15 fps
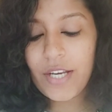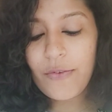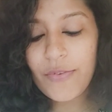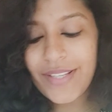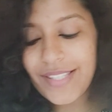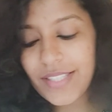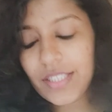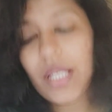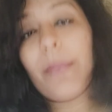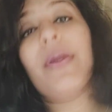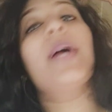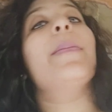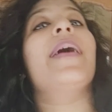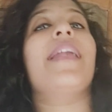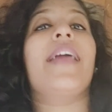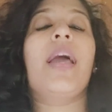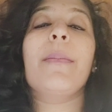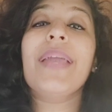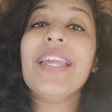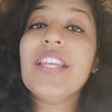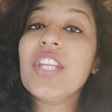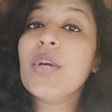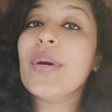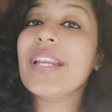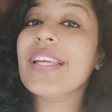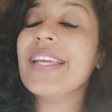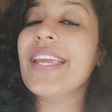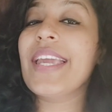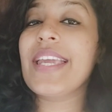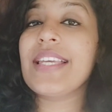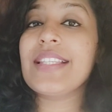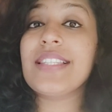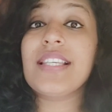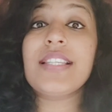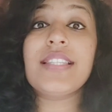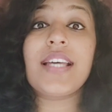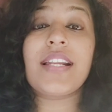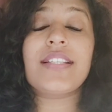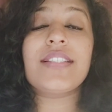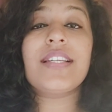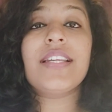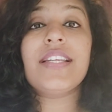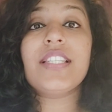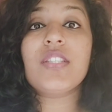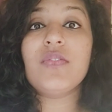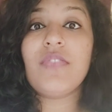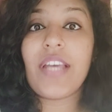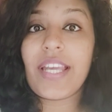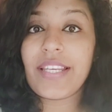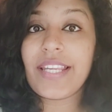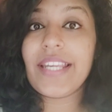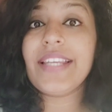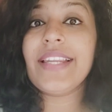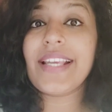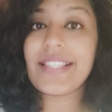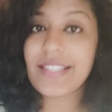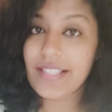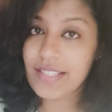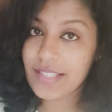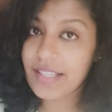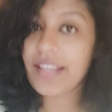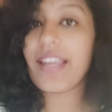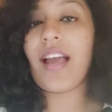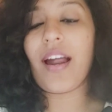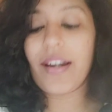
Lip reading: First, namukku parayam, in your case, surgery is very necessary.